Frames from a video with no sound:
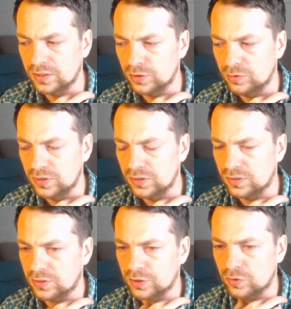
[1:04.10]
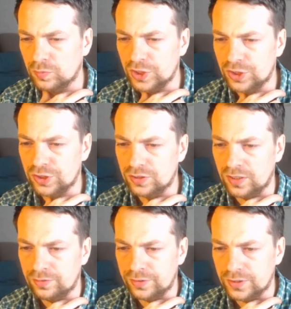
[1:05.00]
you need so much
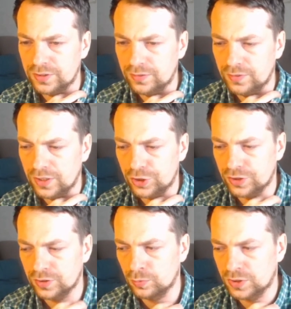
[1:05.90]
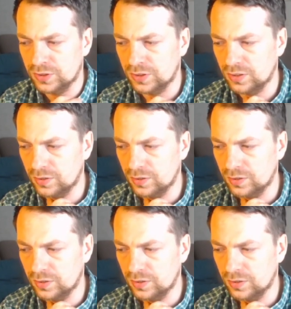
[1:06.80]
effort actually with